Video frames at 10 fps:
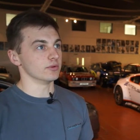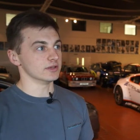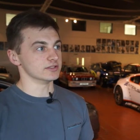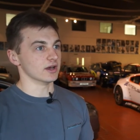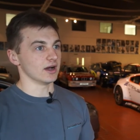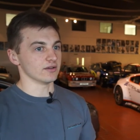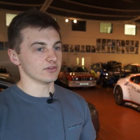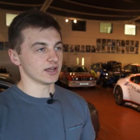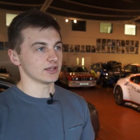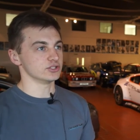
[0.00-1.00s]
is that I have
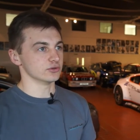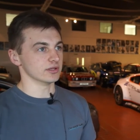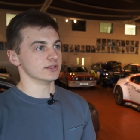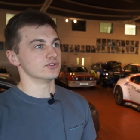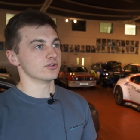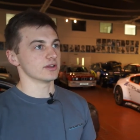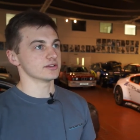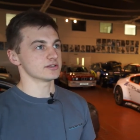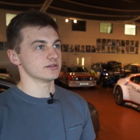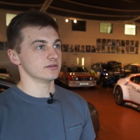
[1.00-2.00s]
an actual
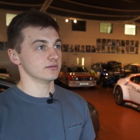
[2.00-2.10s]
interest